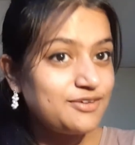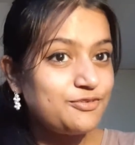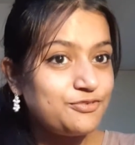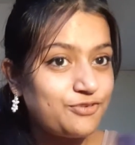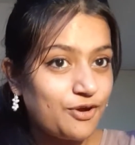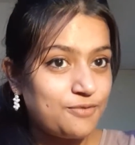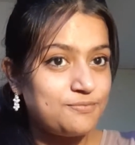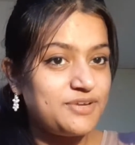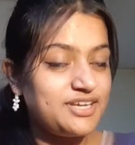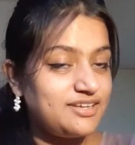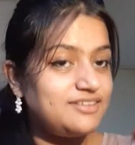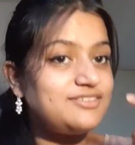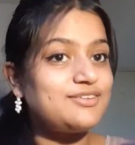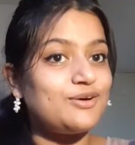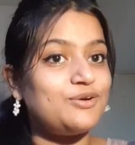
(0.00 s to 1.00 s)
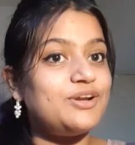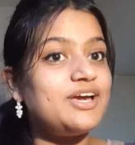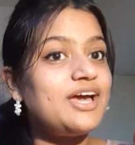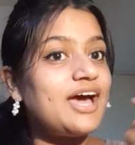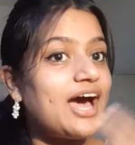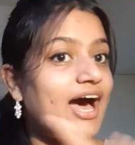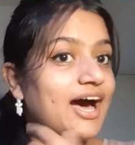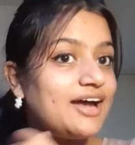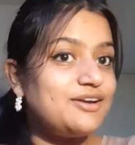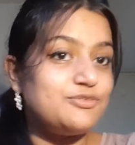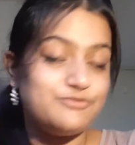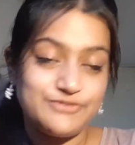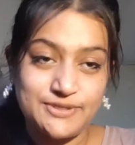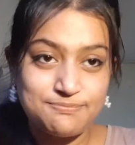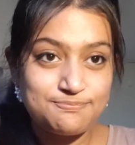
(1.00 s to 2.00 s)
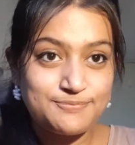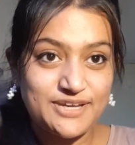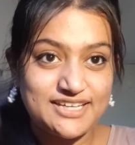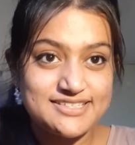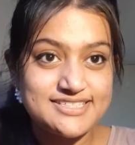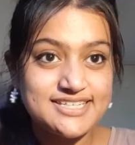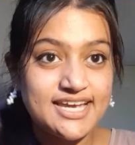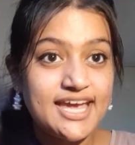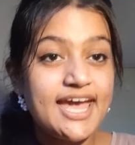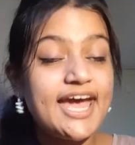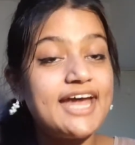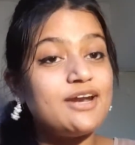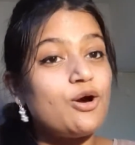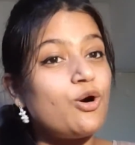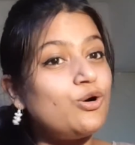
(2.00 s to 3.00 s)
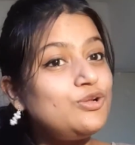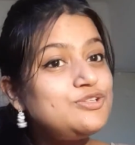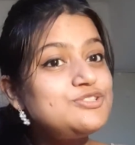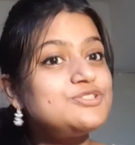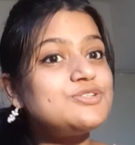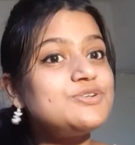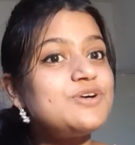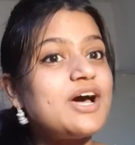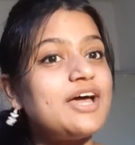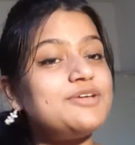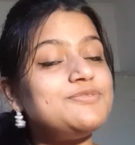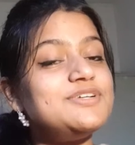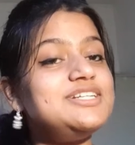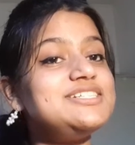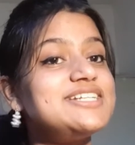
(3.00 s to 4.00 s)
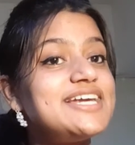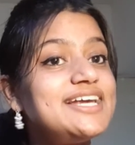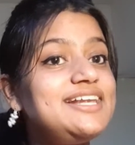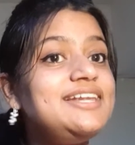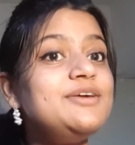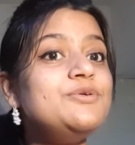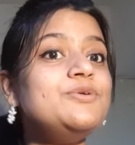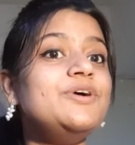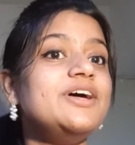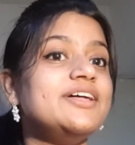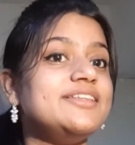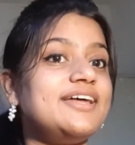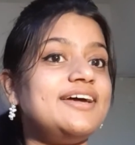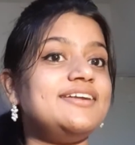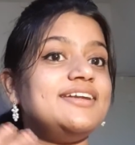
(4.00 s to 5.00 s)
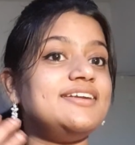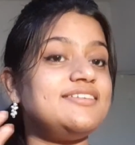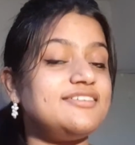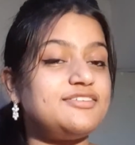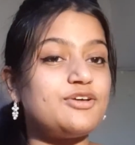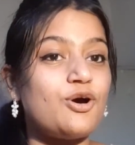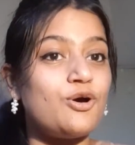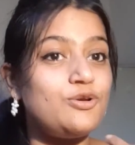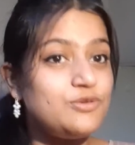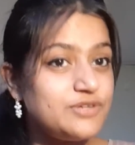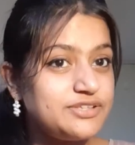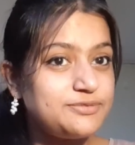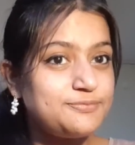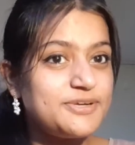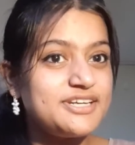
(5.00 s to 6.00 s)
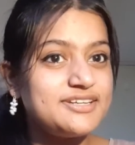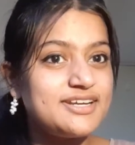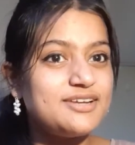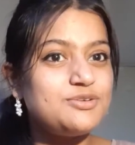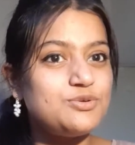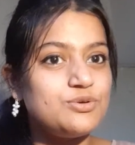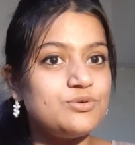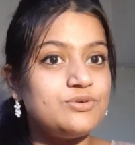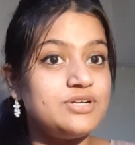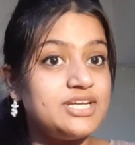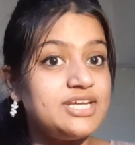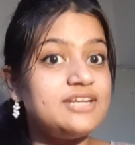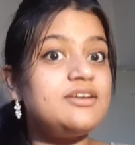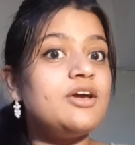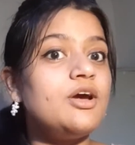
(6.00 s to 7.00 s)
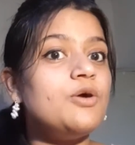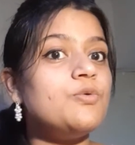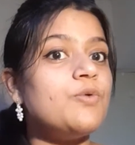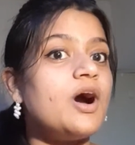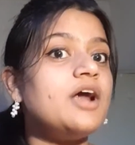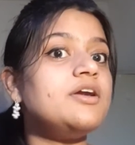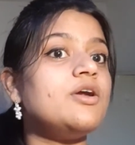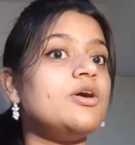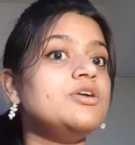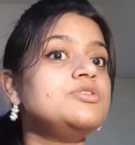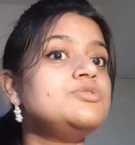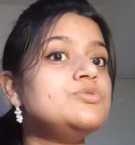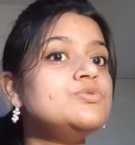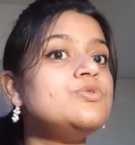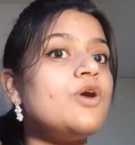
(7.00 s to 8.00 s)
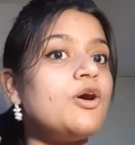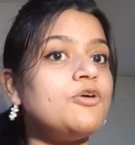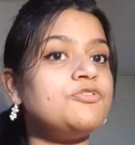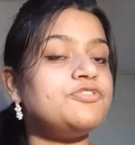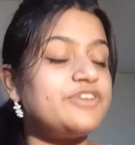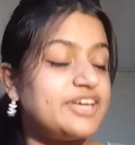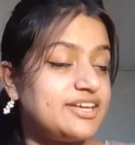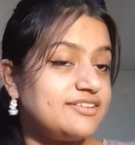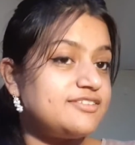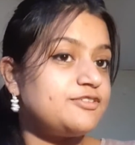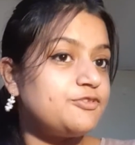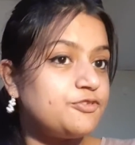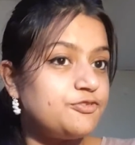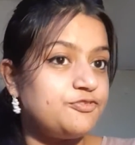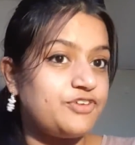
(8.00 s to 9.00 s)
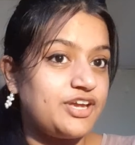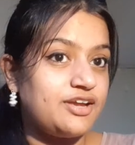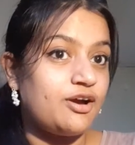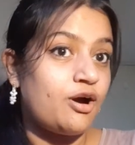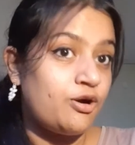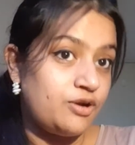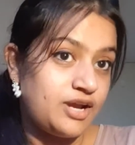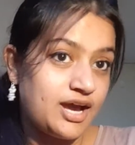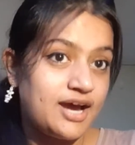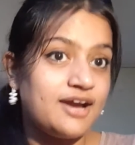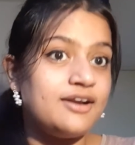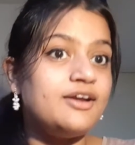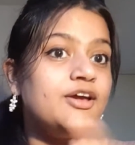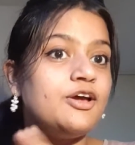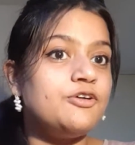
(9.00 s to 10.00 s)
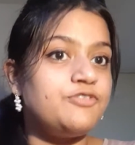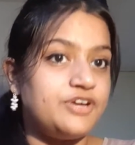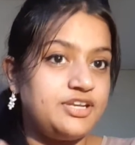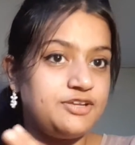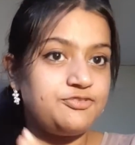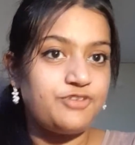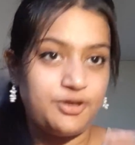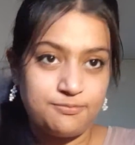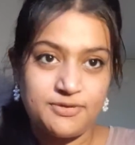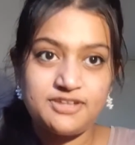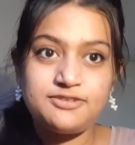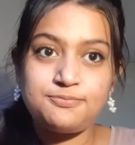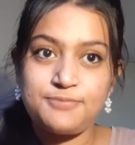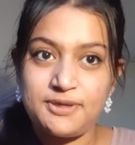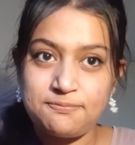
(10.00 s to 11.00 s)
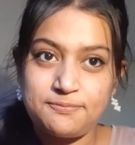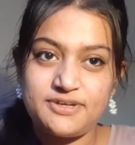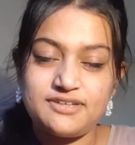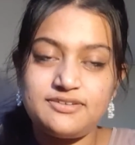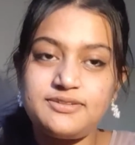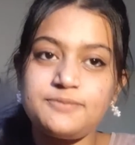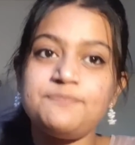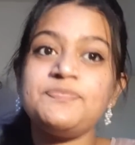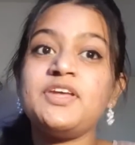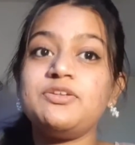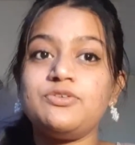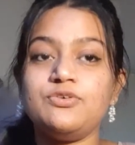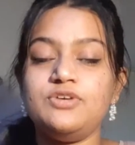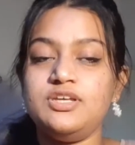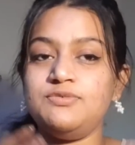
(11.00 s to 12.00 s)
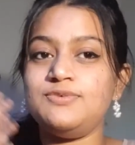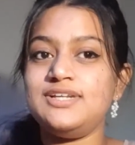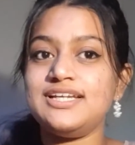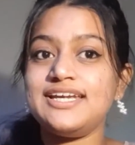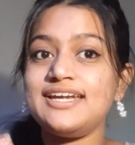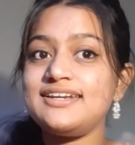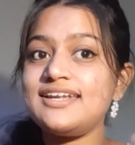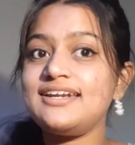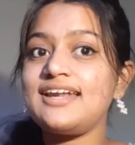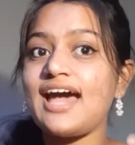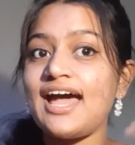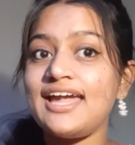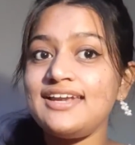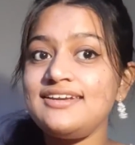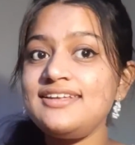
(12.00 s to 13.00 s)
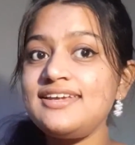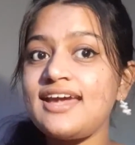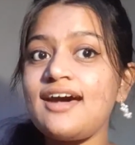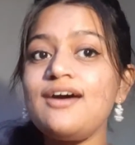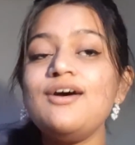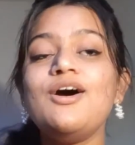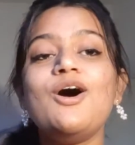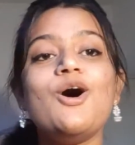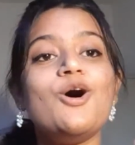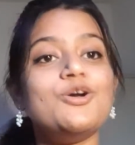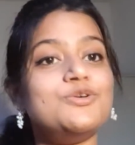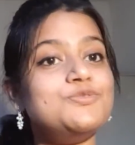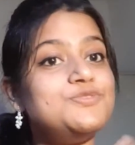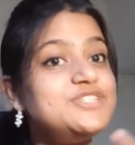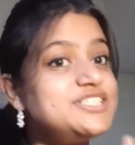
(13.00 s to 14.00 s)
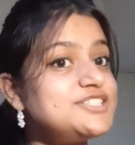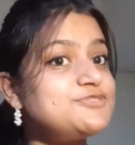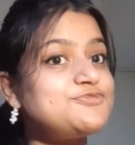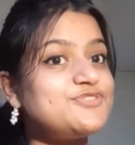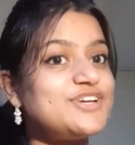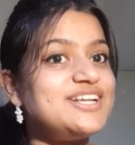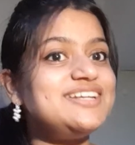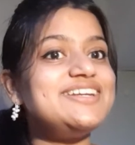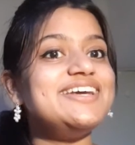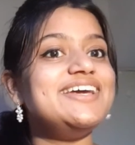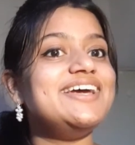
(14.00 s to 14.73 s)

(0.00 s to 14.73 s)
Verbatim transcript: from his or her web page. And also I will tell you that it is always better to read one or two of his or her very famous papers. So you will get an idea on which field